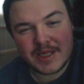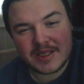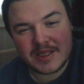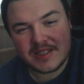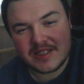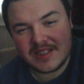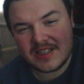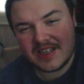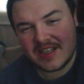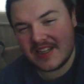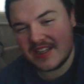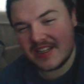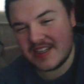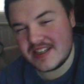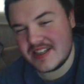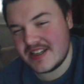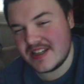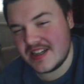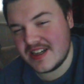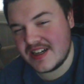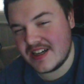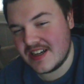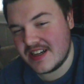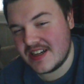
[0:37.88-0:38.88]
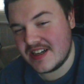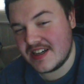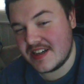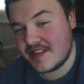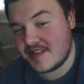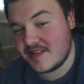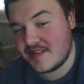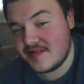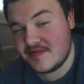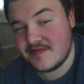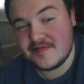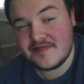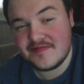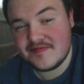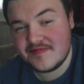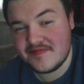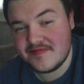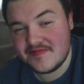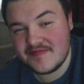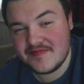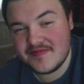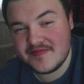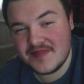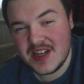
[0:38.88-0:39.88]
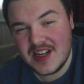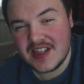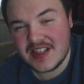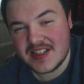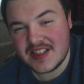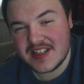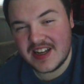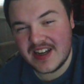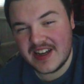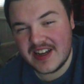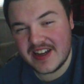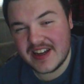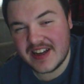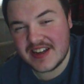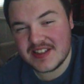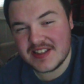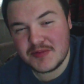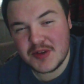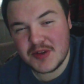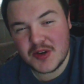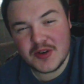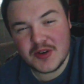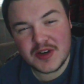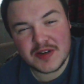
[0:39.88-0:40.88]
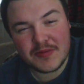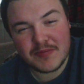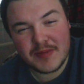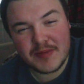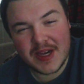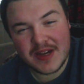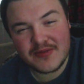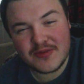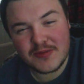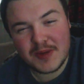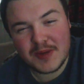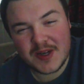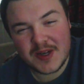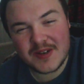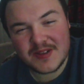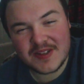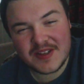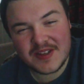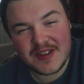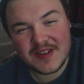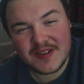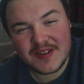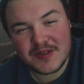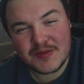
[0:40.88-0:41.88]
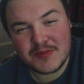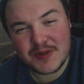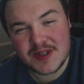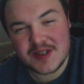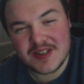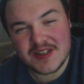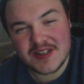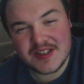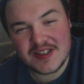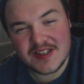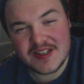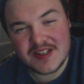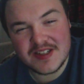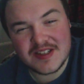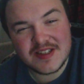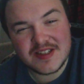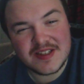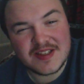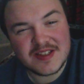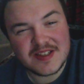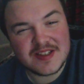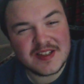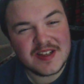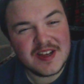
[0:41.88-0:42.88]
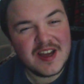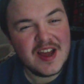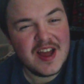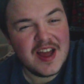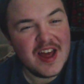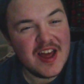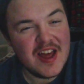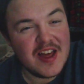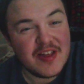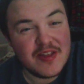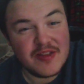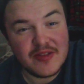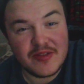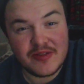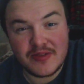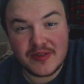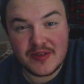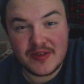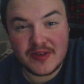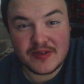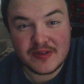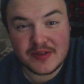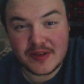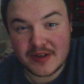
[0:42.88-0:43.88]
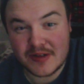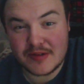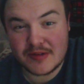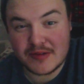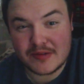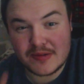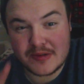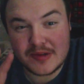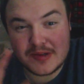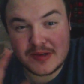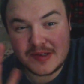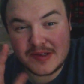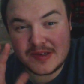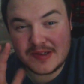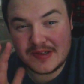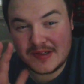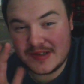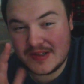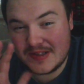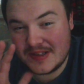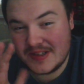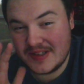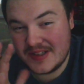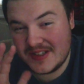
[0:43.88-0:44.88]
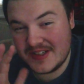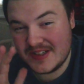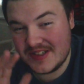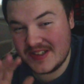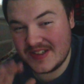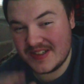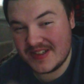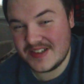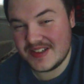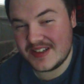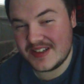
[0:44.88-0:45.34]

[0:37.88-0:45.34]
But today, yeah, I guess I'm going up to Mad Vermonter's house because they're like real,